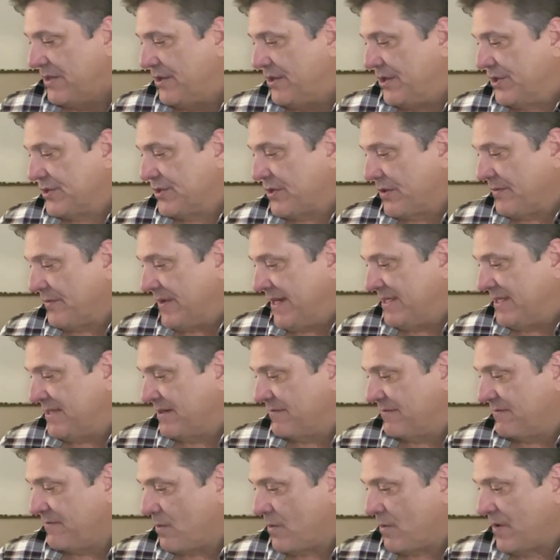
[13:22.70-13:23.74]
there's a
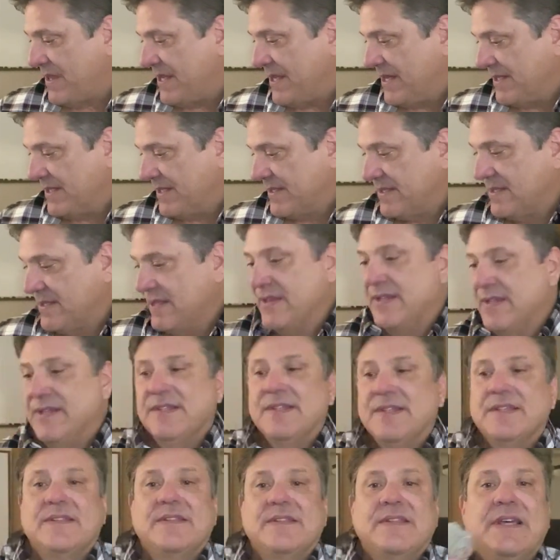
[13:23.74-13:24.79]
reason for this.
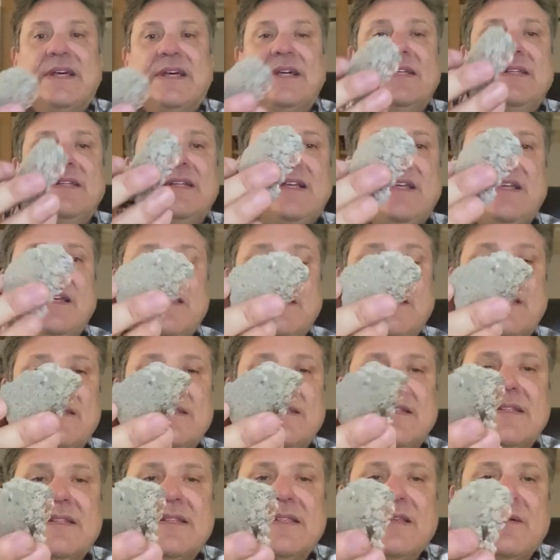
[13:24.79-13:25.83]
This is the
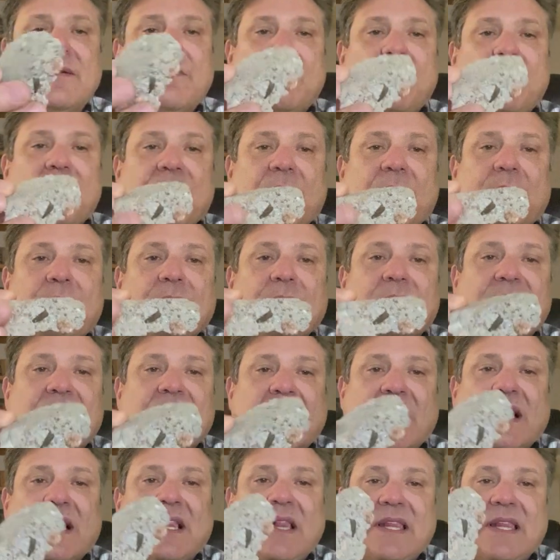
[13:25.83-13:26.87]
this is the, the,
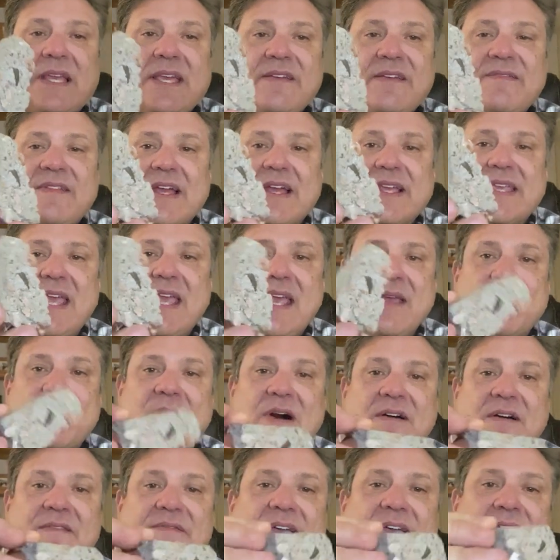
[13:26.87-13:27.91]
the cleave that came
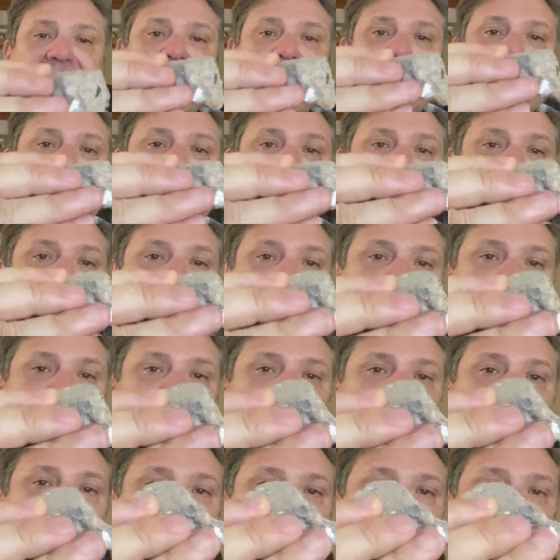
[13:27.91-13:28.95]
off that you can see that
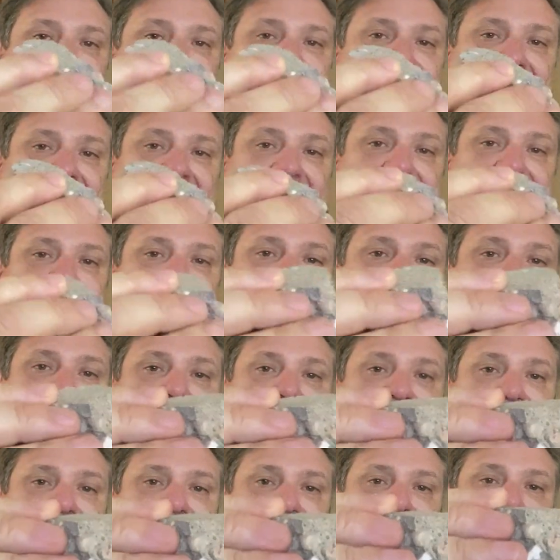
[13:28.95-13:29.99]
it's perfect. That's
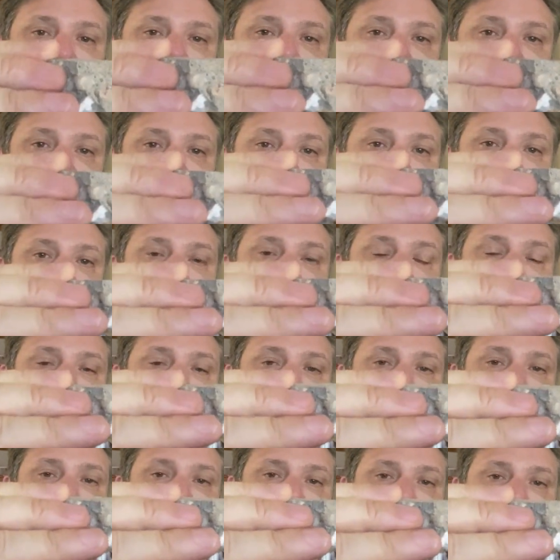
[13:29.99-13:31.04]
not natural.
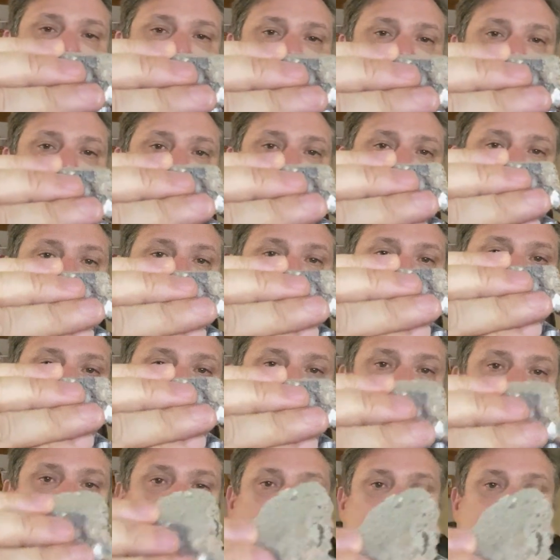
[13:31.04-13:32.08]
That's not a natural
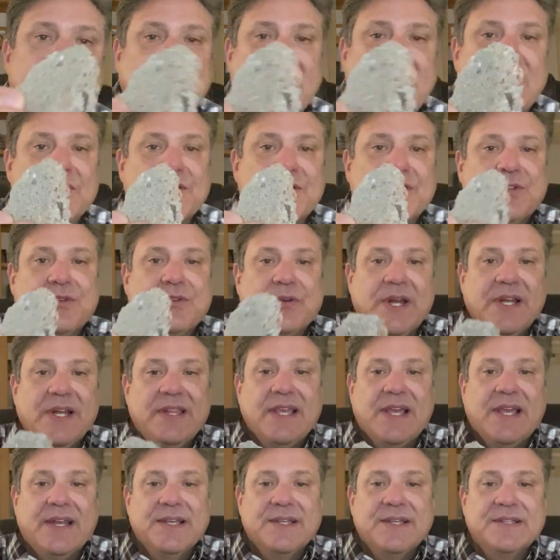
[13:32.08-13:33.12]
geology, how
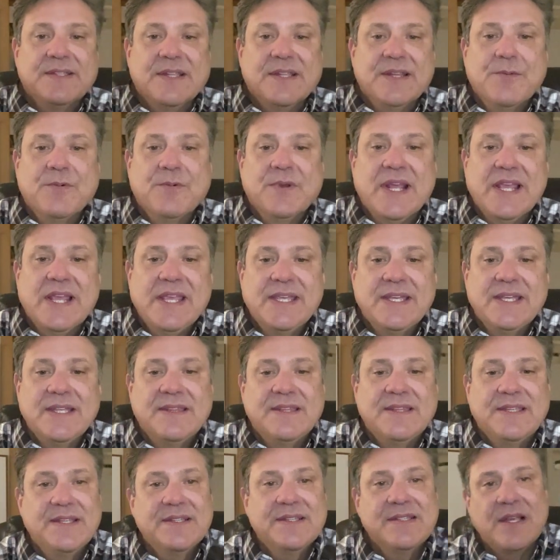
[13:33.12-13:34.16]
straight that is. And then when I
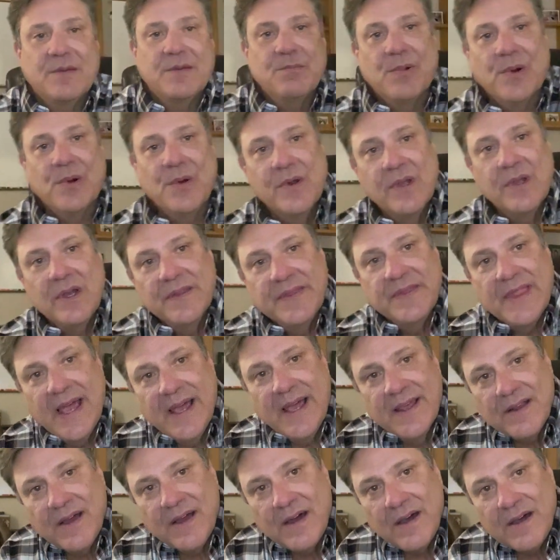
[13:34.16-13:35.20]
hit this, I broke
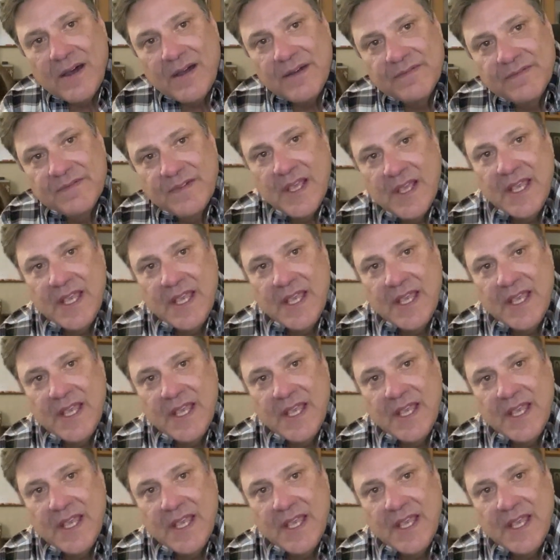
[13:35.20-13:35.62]
that off